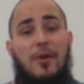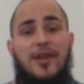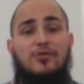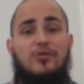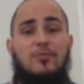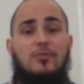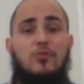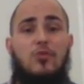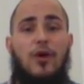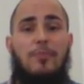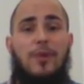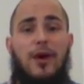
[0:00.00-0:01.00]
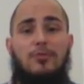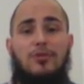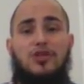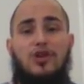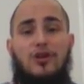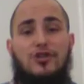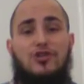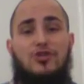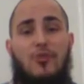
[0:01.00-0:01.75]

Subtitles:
pastor of the Blue Point Bible Church,